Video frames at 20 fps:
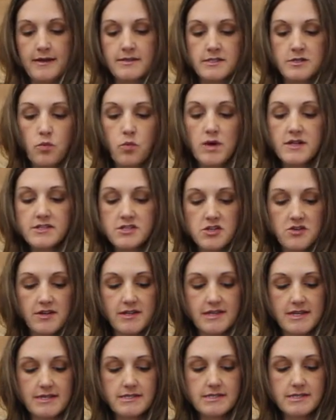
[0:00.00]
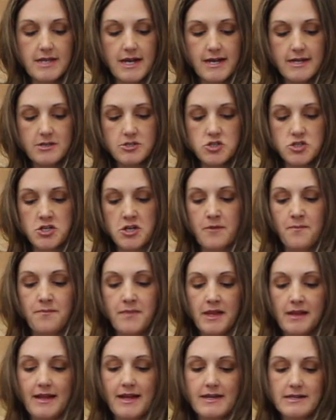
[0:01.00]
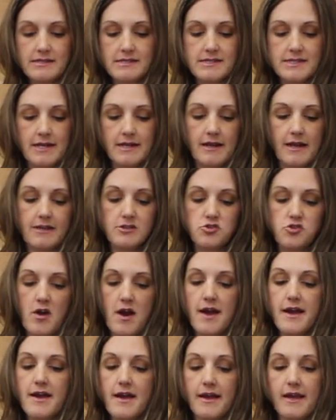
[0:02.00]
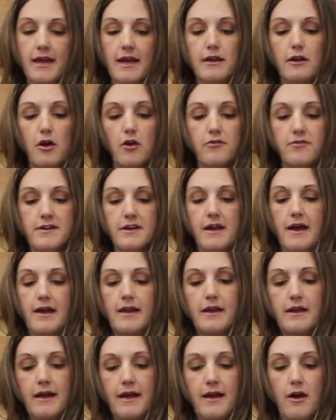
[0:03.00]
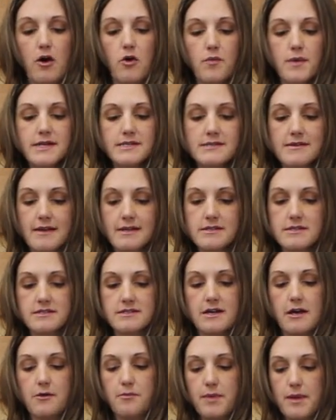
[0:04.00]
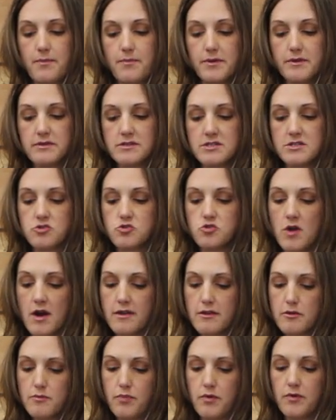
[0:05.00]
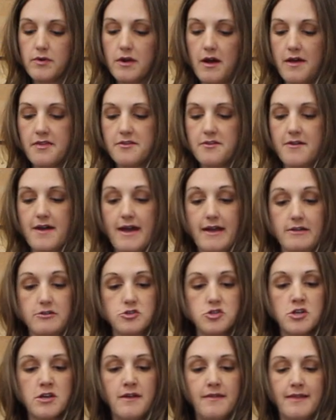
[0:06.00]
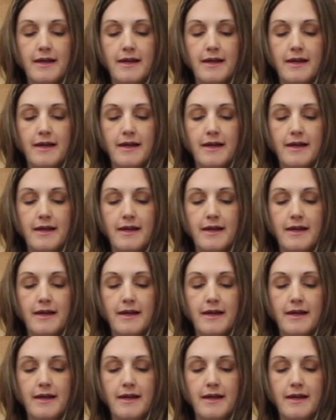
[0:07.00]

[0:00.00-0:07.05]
So once you're at this stage, let it sit and dry again overnight. I always like to tell people to dry their board on their edge.